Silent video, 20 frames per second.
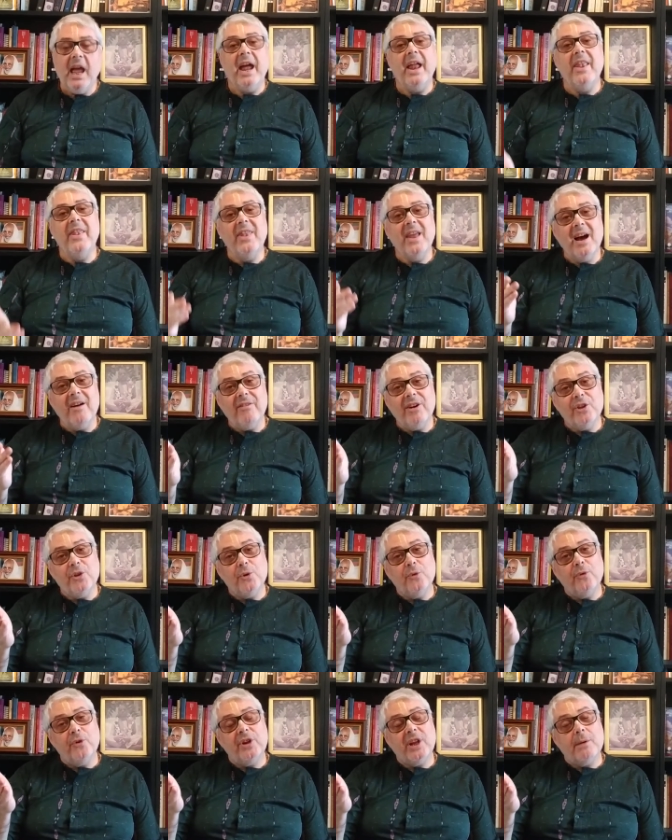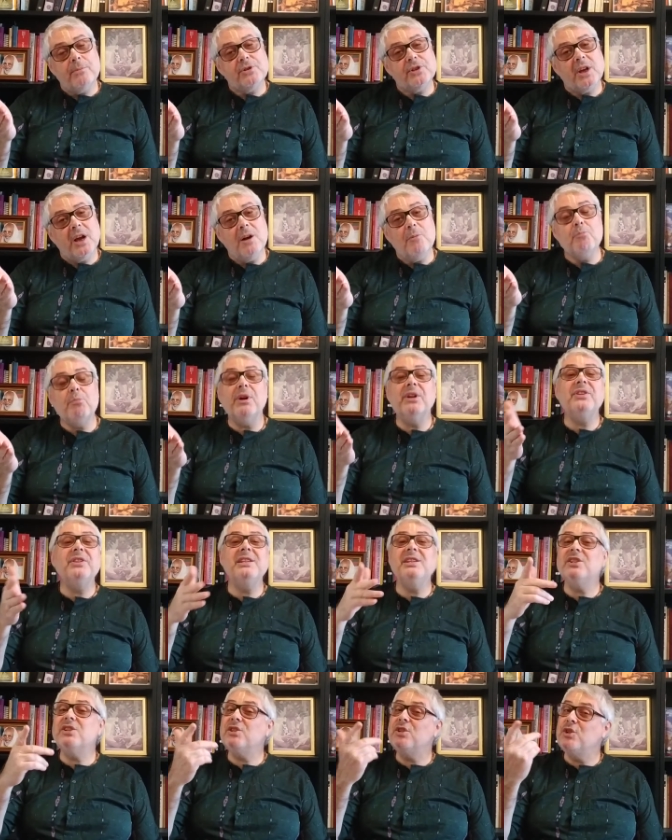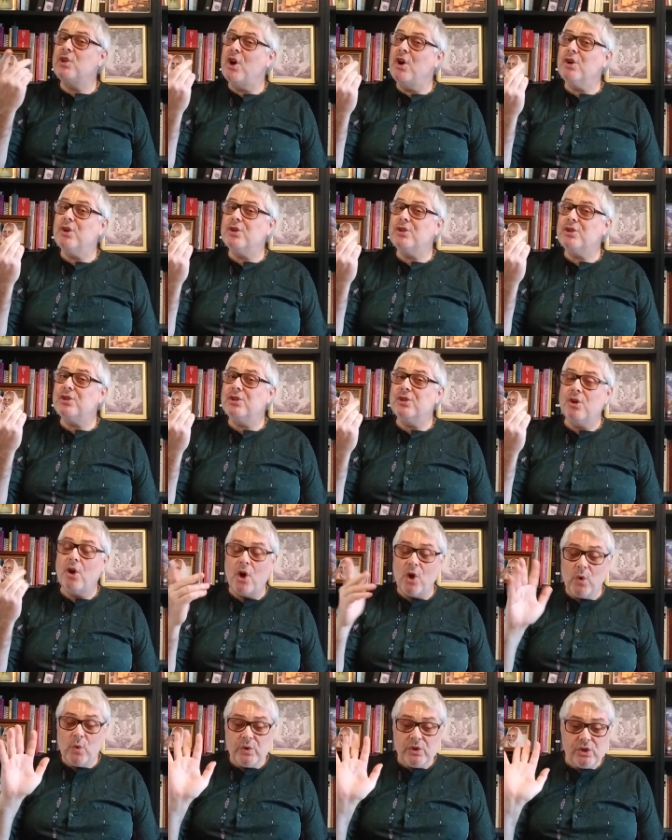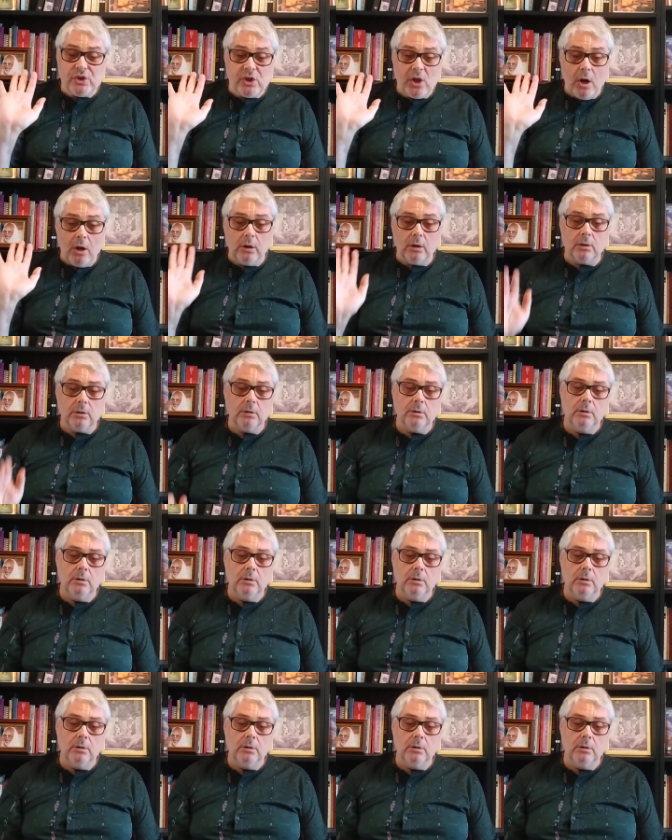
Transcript: Navayovanamsha, but he's youngest, always young.